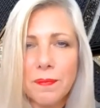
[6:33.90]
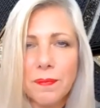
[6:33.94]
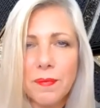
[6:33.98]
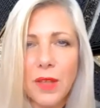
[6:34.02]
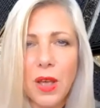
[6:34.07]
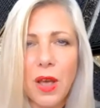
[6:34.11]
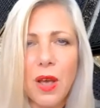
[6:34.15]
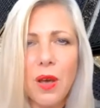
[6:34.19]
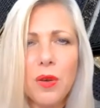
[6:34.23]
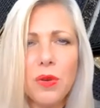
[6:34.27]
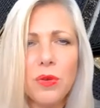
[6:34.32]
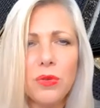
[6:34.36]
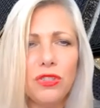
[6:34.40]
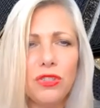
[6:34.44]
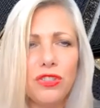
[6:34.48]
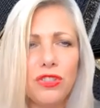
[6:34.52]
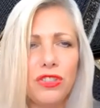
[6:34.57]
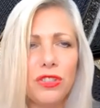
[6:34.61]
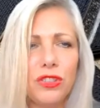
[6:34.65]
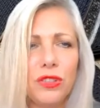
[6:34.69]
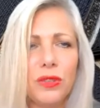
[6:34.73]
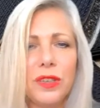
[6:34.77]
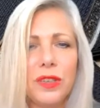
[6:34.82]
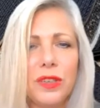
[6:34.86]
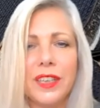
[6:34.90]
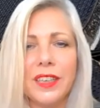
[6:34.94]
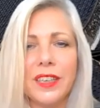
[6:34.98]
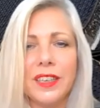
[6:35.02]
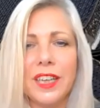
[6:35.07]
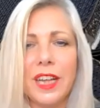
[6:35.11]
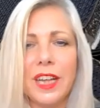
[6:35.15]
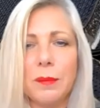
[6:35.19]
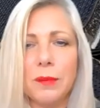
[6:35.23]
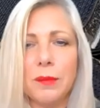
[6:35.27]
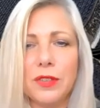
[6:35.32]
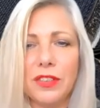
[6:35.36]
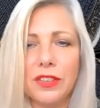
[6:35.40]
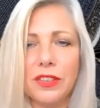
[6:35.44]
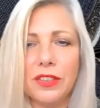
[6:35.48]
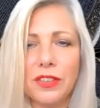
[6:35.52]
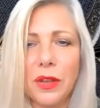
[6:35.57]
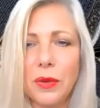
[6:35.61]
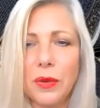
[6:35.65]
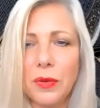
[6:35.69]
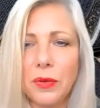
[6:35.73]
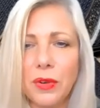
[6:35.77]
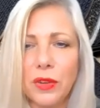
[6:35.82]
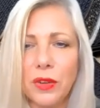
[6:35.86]
"Oh, Julian, I'm
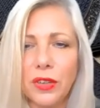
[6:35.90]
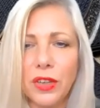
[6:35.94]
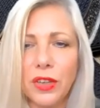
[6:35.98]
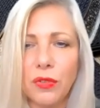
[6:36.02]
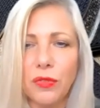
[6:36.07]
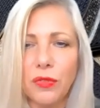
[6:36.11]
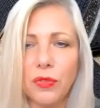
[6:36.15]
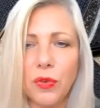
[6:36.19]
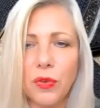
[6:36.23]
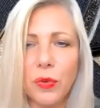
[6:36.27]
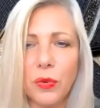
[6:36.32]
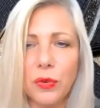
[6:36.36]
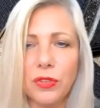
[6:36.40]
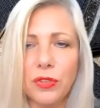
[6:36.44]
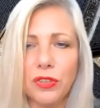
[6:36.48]
so looking forward